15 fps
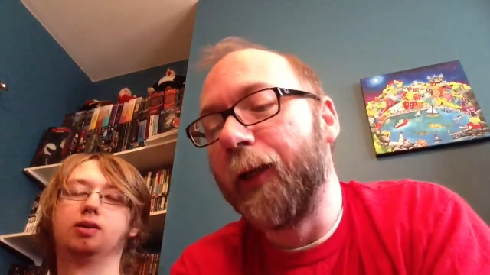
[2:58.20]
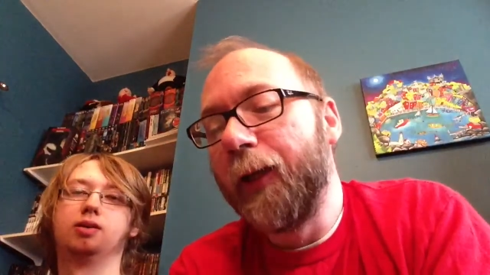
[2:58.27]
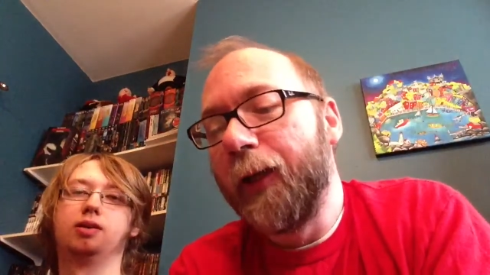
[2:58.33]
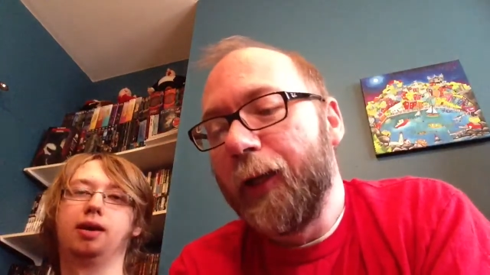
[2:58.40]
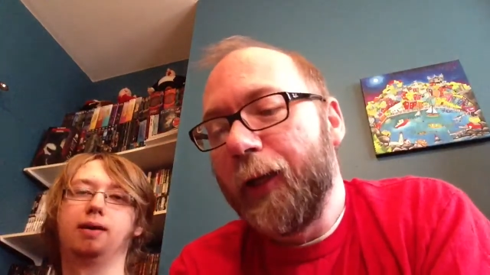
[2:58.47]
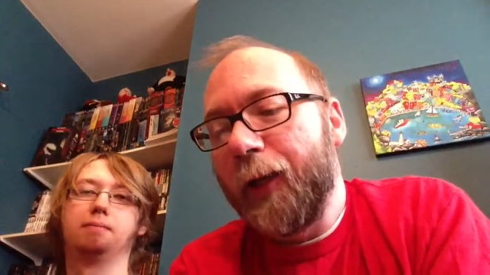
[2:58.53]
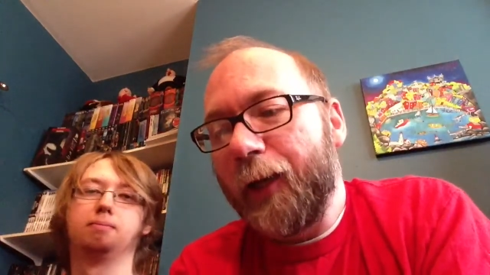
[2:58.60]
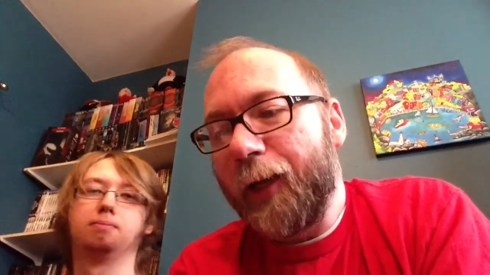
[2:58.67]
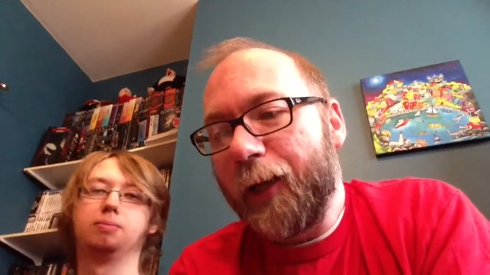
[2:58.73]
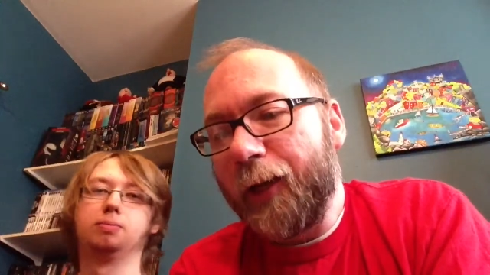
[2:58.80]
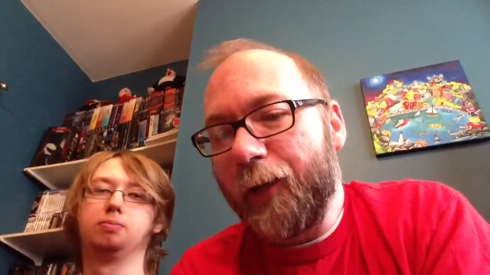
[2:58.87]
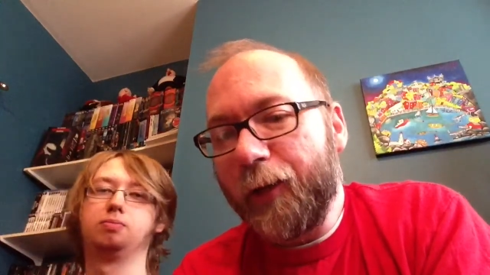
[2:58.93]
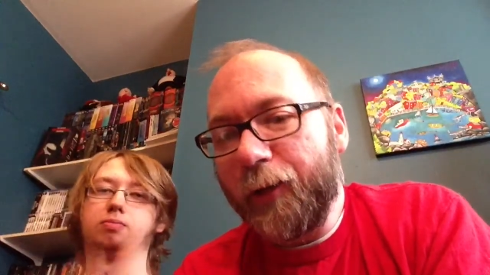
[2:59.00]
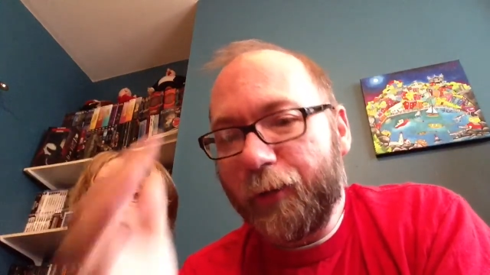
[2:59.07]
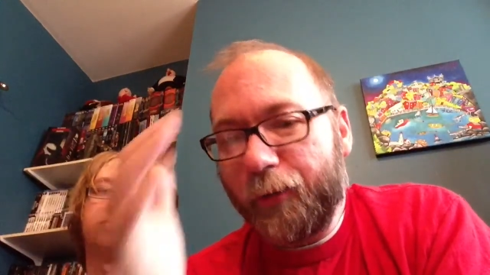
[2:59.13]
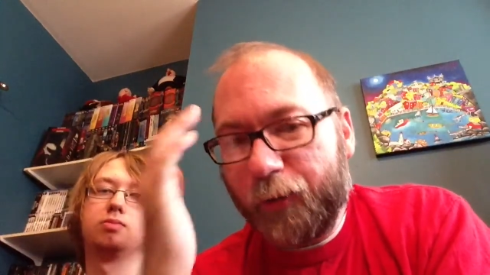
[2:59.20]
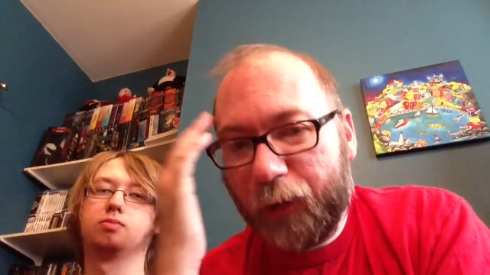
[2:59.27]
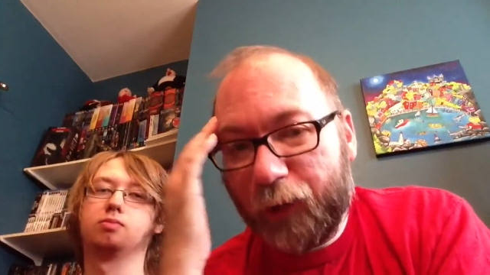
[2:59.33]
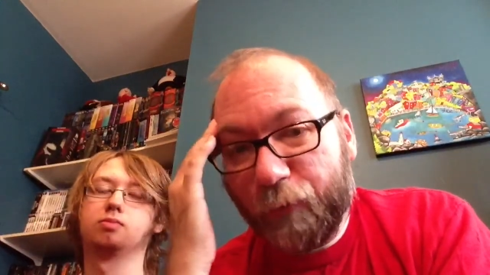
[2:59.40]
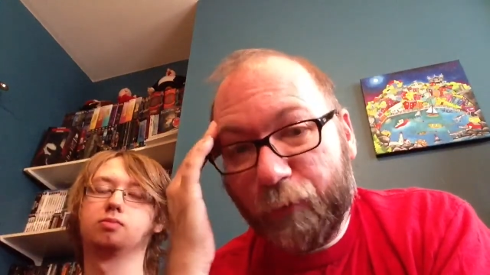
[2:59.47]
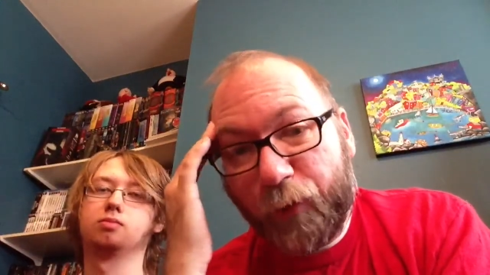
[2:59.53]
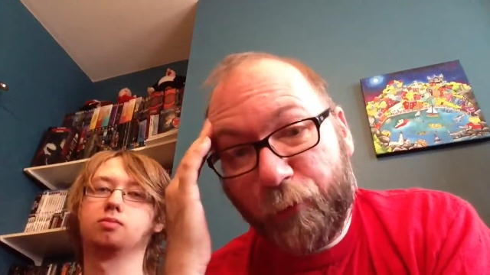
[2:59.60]
Speaker 1: Yeah. Uh, Seeing
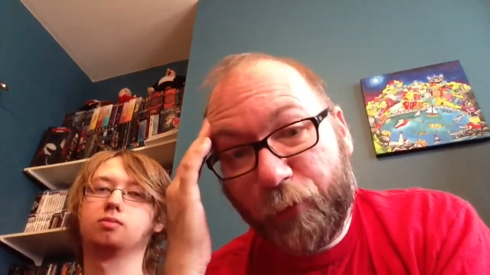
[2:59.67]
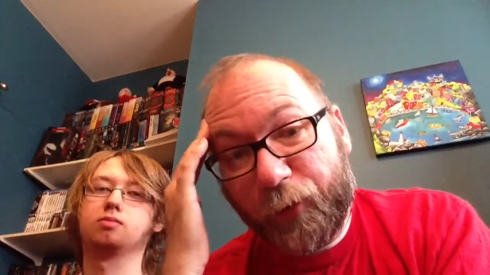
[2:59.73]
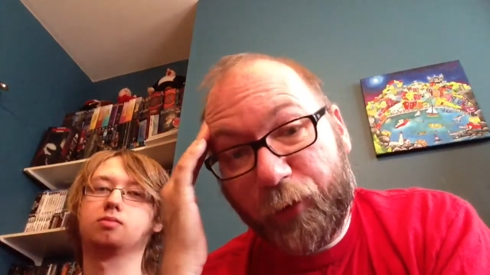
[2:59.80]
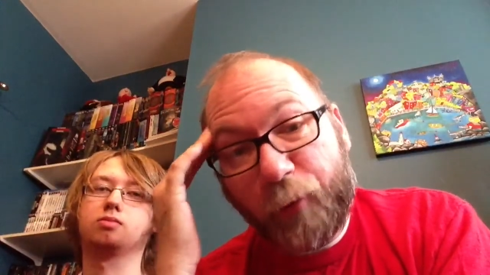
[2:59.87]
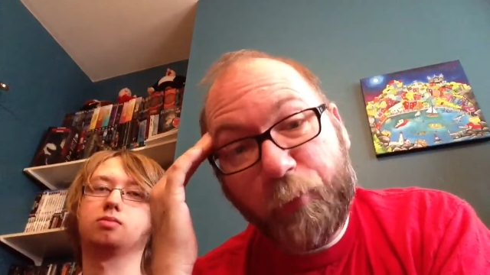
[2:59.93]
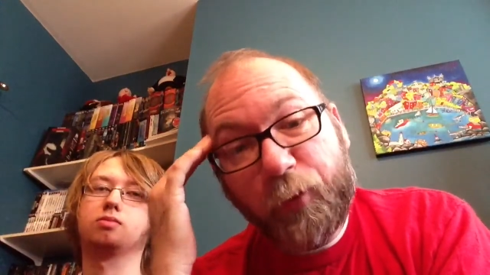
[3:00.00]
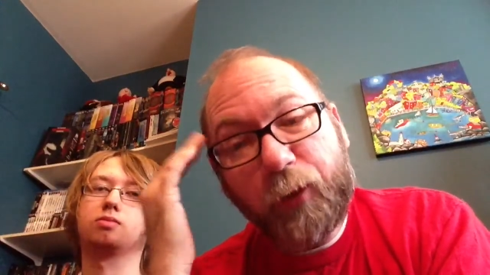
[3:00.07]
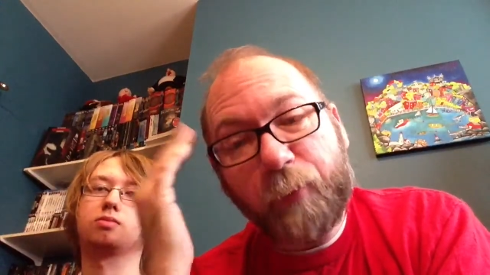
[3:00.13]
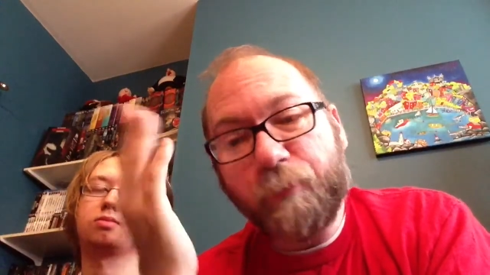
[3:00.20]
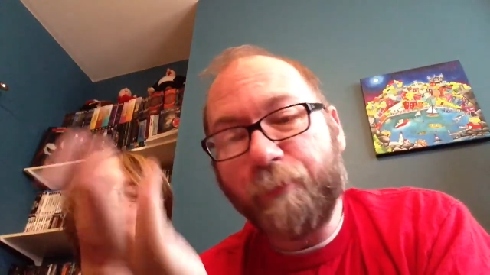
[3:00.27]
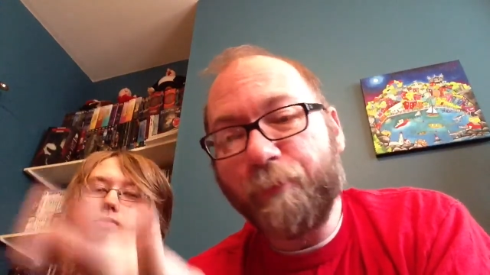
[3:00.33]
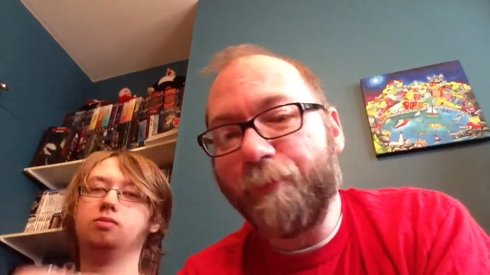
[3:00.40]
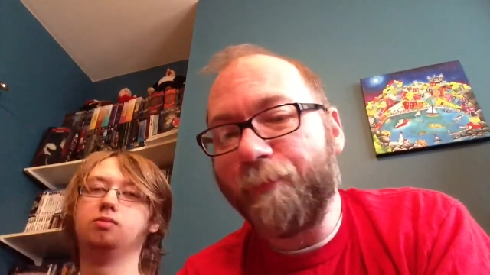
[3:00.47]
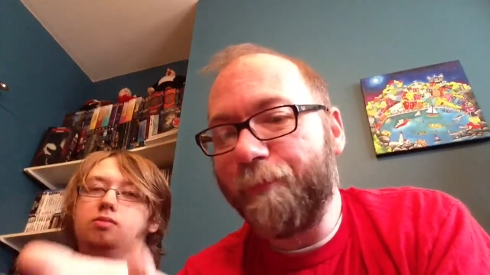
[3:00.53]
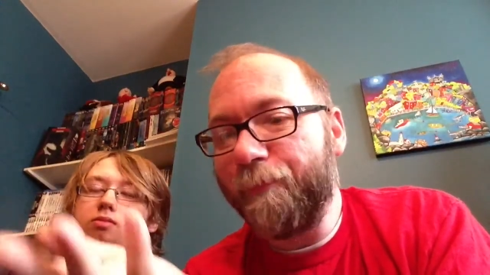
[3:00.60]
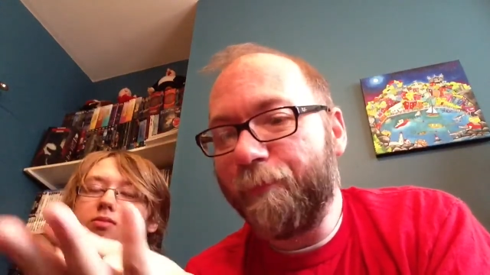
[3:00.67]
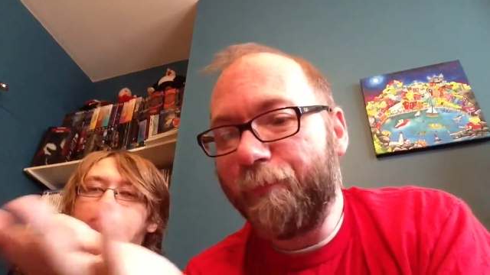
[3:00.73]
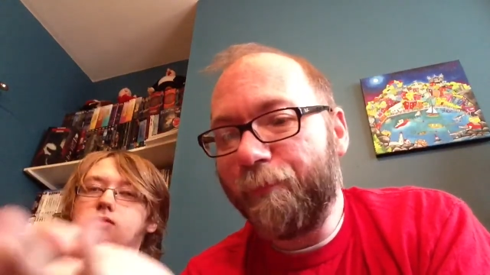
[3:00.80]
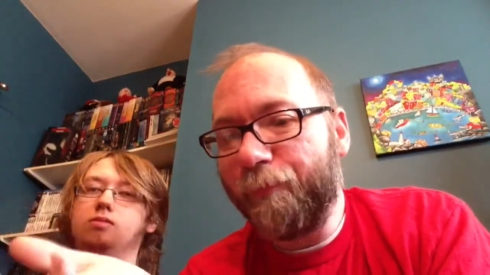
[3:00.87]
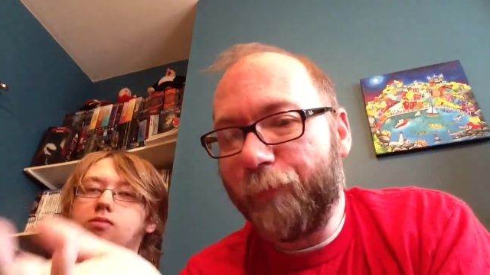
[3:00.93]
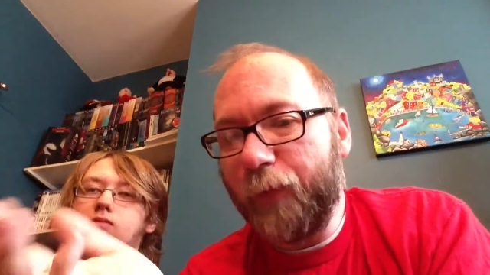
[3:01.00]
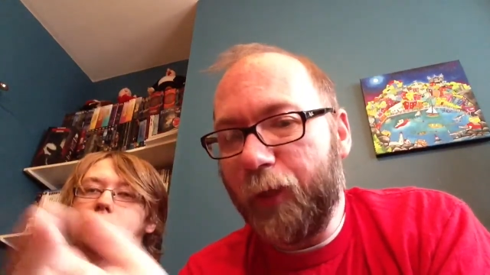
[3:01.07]
Red was it was a,
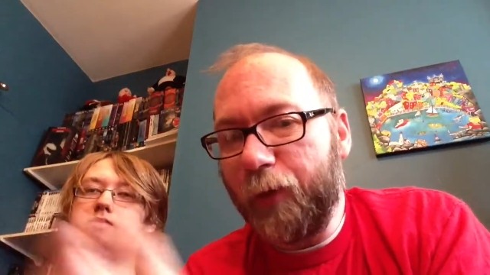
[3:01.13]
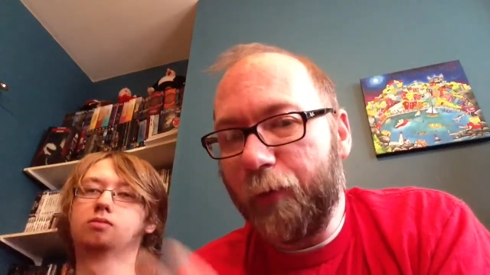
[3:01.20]
it